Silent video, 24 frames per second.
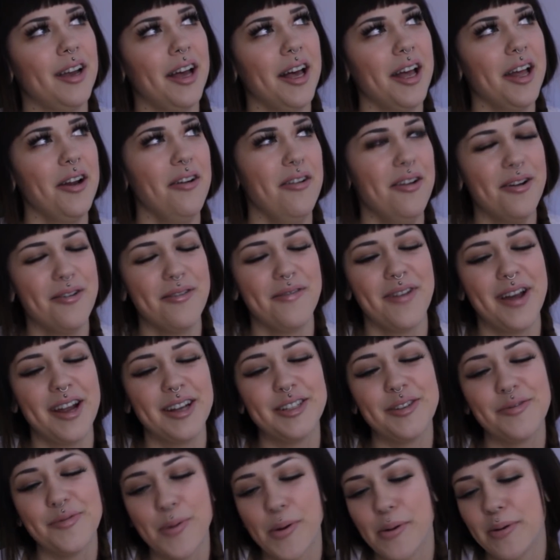I don't know if I
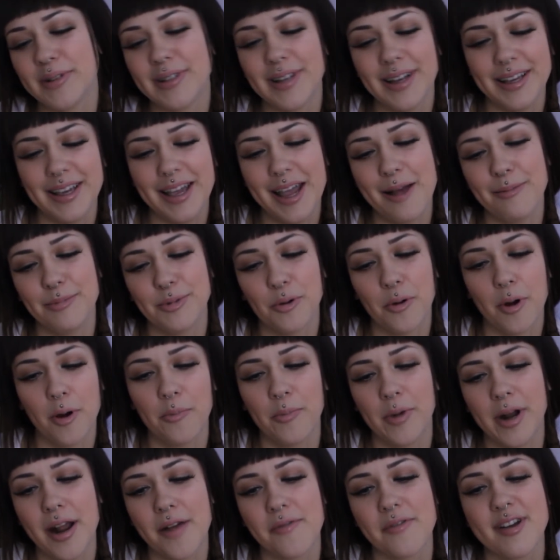should focus on cam score or
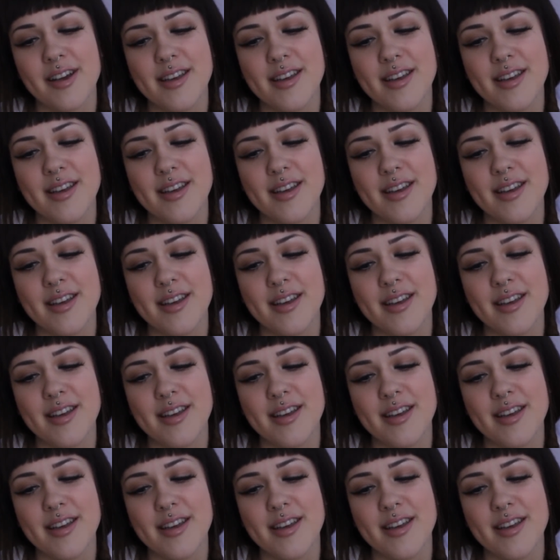whatever.